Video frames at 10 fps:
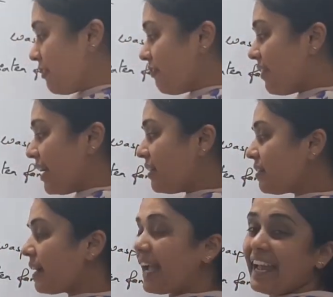When
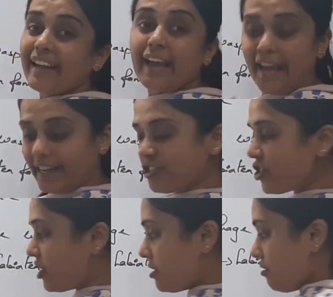the egg
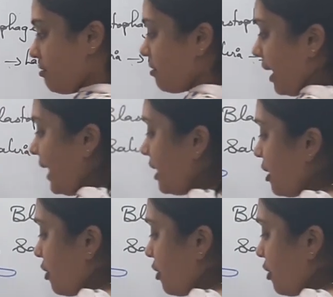hatches, right?